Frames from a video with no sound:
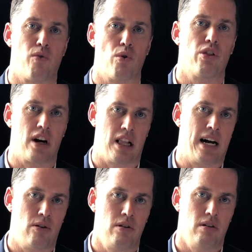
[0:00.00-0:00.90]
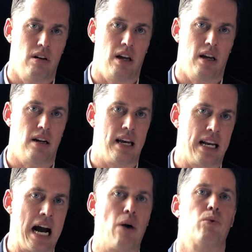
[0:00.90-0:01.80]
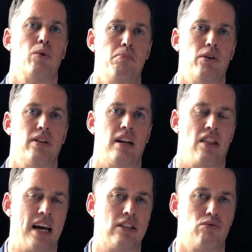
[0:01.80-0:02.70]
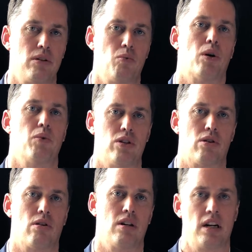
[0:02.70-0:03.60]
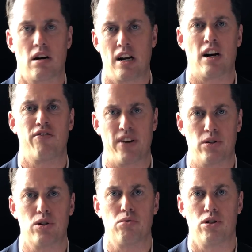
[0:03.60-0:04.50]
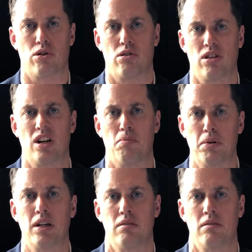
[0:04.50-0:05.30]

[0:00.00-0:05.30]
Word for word: for the cloud, and and how would we build it? And that's really where we started, and our and our founders really started the company.